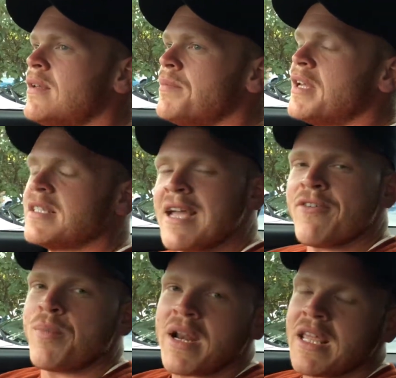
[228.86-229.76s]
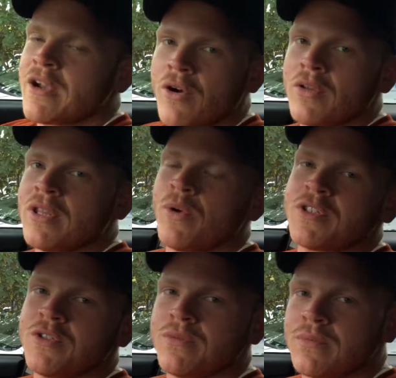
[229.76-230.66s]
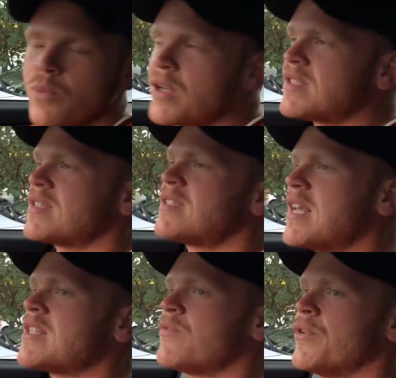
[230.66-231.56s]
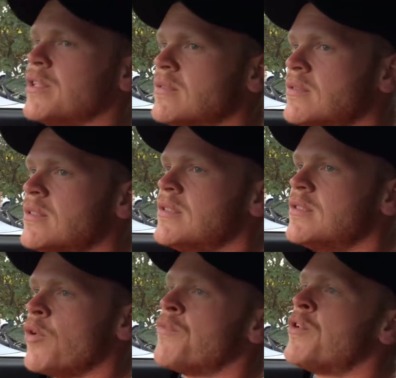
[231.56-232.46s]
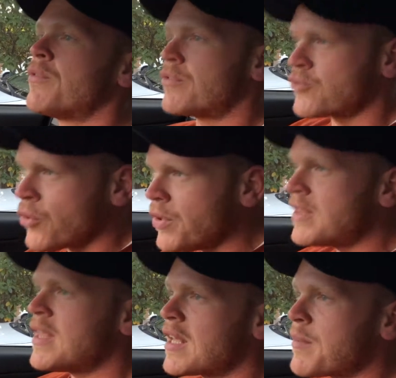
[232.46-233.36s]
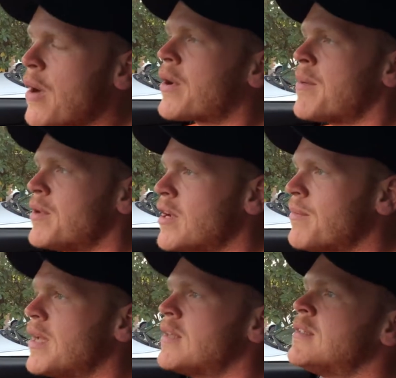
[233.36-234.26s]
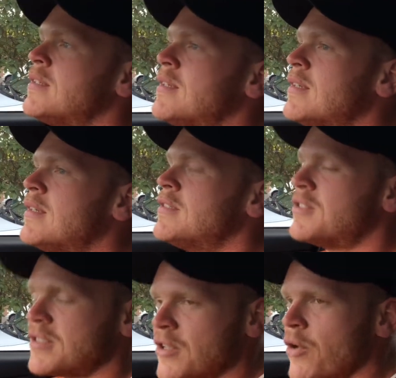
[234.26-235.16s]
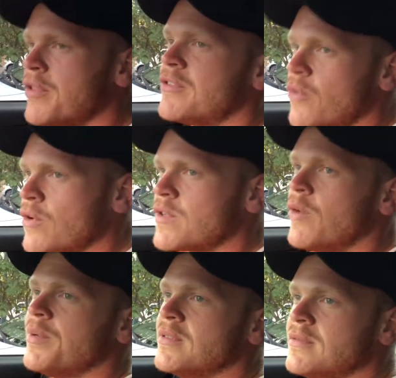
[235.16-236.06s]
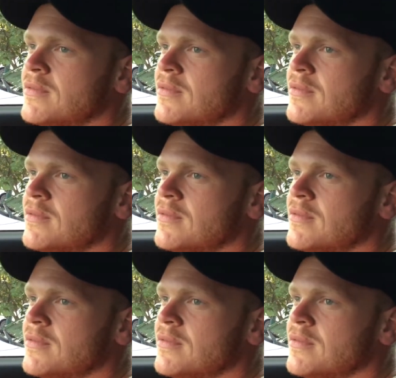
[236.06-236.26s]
Because everybody here only wants success for you. So if you're truly thinking about coming here, man, just know that the door's open.